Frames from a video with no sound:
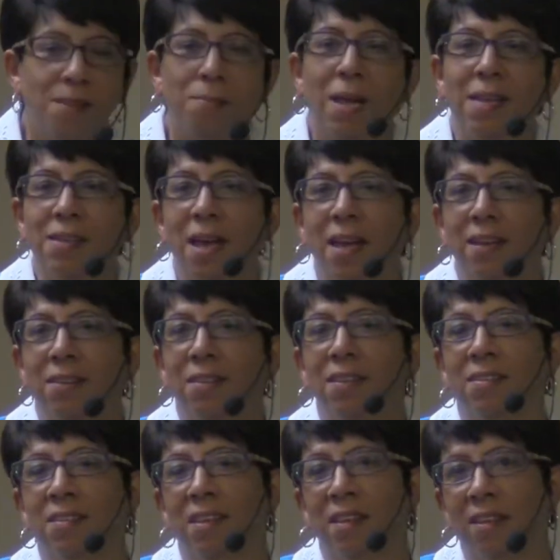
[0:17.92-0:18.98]
My title
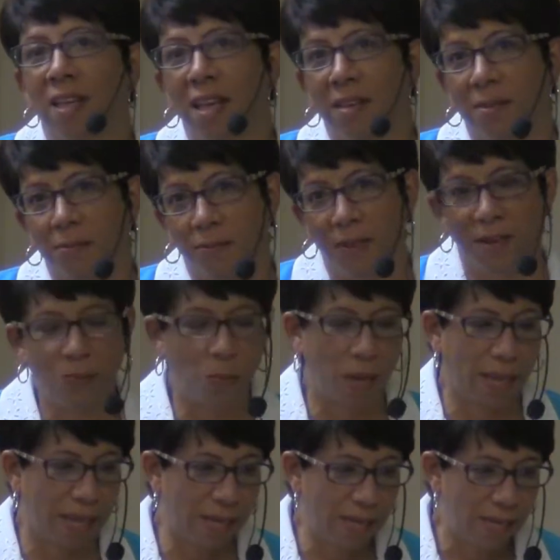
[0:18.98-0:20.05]
is a kind of fun
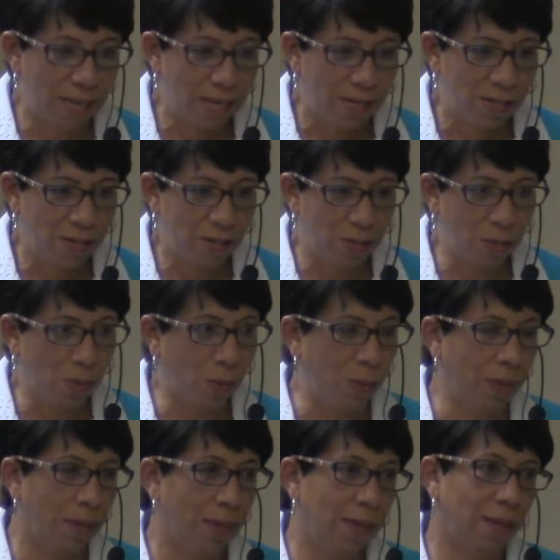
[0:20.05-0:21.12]
way
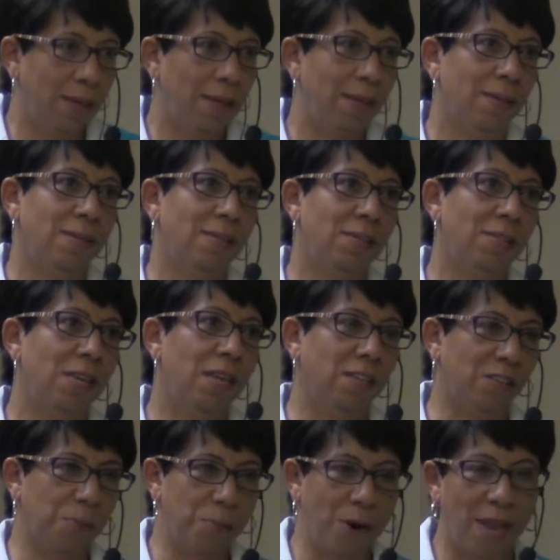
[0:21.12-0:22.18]
to
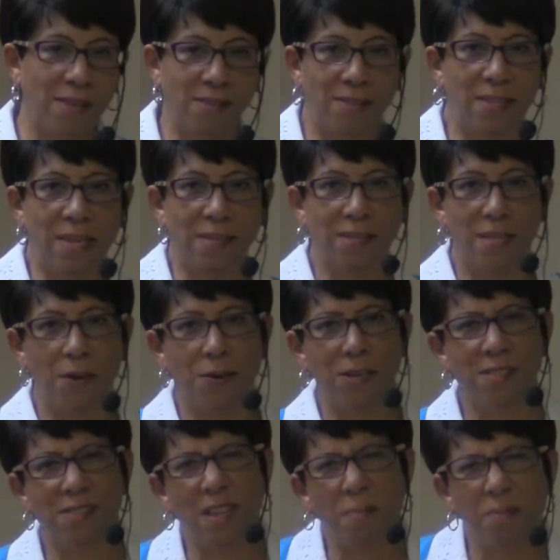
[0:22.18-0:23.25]
express that there
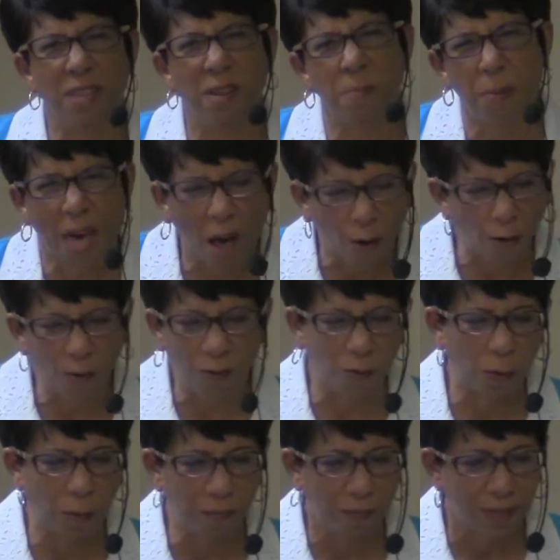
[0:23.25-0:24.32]
is something
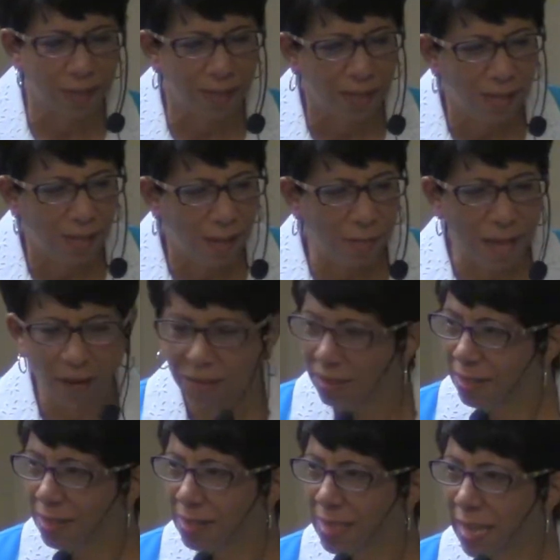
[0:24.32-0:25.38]
powerful about
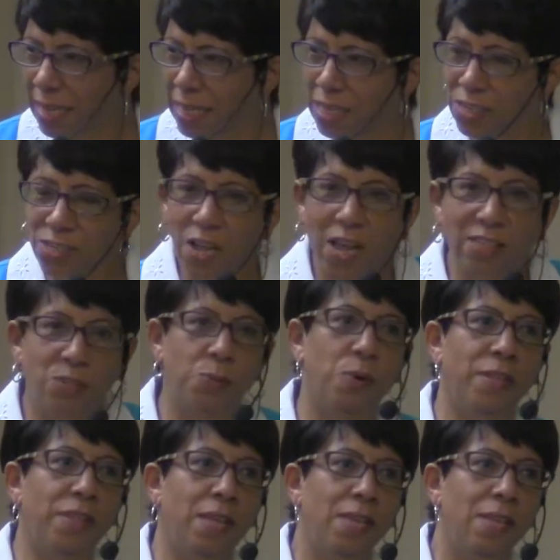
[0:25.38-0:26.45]
getting in touch
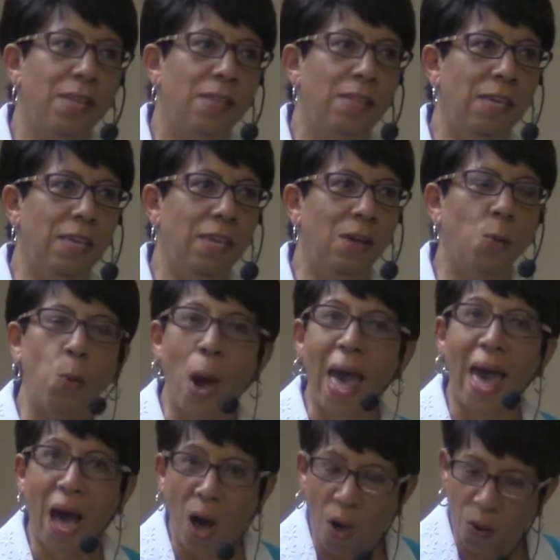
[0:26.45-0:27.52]
with the
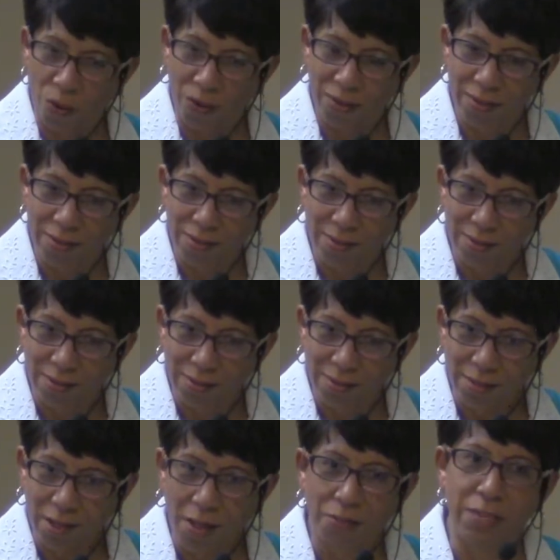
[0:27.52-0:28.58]
wow
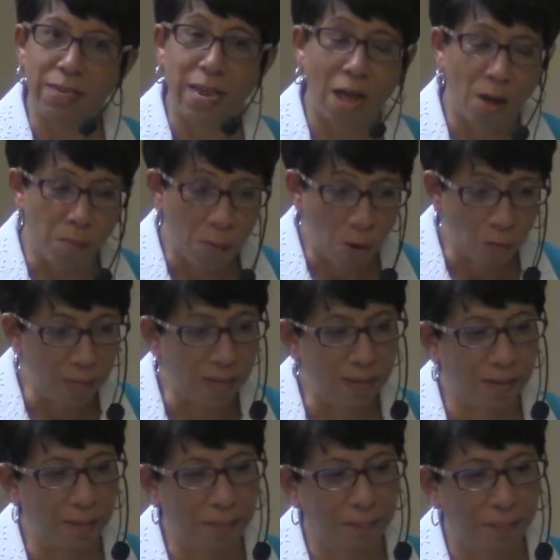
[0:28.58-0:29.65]
of the now moment.